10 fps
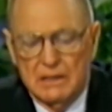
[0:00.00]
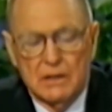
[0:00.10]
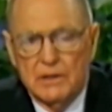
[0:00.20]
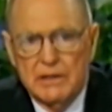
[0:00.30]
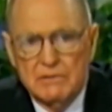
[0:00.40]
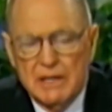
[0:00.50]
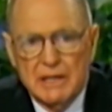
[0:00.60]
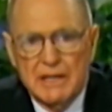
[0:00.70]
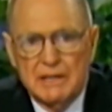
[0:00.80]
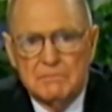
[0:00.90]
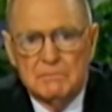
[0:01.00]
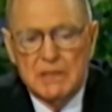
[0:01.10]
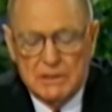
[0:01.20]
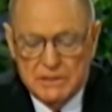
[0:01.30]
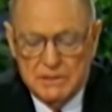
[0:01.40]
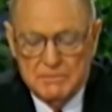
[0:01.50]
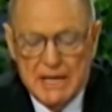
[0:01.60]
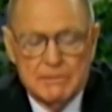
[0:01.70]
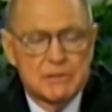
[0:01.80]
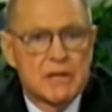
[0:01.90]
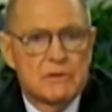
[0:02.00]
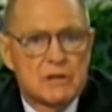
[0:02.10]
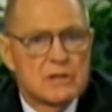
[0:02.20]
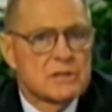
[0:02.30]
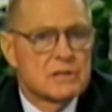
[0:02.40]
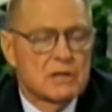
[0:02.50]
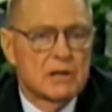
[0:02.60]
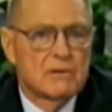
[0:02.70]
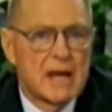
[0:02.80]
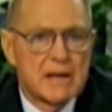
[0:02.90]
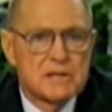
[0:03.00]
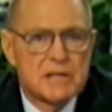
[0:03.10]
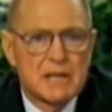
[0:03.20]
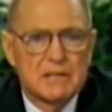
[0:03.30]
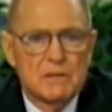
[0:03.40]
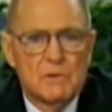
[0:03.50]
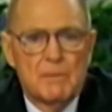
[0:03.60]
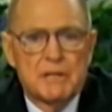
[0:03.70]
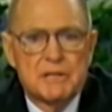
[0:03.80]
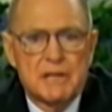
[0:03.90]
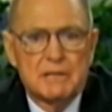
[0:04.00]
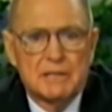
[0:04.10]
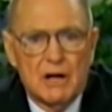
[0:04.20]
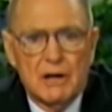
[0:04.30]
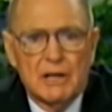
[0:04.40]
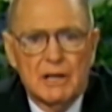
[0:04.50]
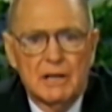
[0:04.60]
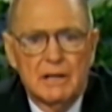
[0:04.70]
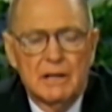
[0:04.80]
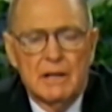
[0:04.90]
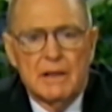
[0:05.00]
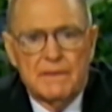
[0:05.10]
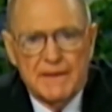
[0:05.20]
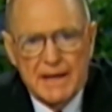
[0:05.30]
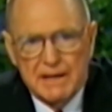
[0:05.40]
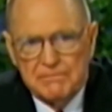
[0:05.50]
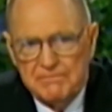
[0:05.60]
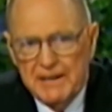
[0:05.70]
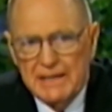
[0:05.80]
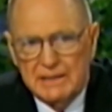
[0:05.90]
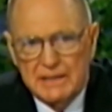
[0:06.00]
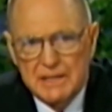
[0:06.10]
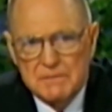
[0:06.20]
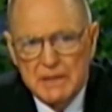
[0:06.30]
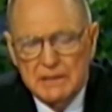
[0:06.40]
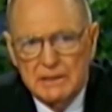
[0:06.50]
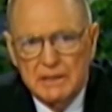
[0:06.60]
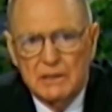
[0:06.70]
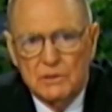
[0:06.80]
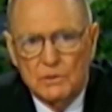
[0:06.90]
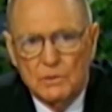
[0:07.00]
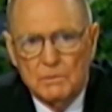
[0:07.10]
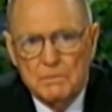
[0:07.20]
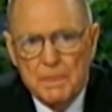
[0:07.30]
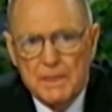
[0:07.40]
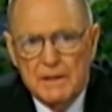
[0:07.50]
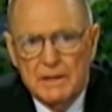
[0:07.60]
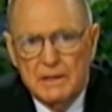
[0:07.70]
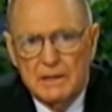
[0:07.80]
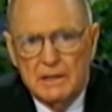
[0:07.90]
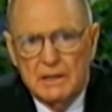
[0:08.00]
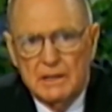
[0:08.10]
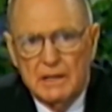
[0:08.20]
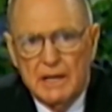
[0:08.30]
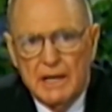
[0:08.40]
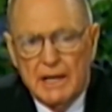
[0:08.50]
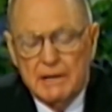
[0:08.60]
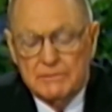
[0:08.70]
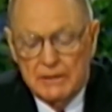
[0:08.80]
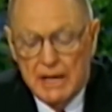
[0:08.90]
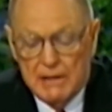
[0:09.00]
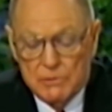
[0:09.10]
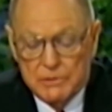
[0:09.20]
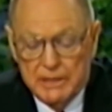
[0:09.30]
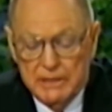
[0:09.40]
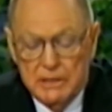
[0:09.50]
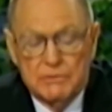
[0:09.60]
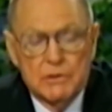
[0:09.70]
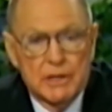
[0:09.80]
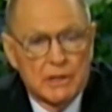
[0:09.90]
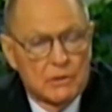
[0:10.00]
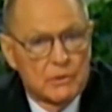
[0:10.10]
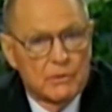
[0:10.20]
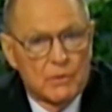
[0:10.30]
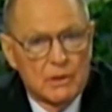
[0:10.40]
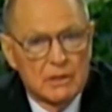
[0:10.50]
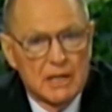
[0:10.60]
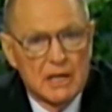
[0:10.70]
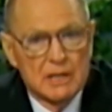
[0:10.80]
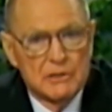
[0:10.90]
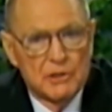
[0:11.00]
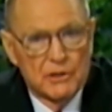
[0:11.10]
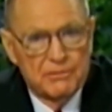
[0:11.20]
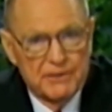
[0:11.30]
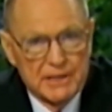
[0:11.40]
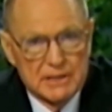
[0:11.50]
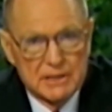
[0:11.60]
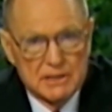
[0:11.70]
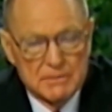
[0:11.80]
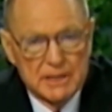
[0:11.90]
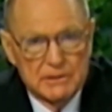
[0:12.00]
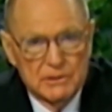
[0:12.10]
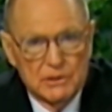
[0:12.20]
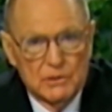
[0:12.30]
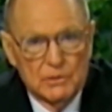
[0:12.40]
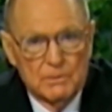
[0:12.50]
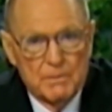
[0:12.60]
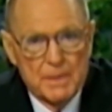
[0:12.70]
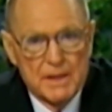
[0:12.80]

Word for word: No, he really didn't. Because the Bible said Jesus turned around and said to the woman, said, daughter, thy faith has made thee whole. And I'm, I want to tell you, if you get a hold of the Word of God, your faith can make you whole.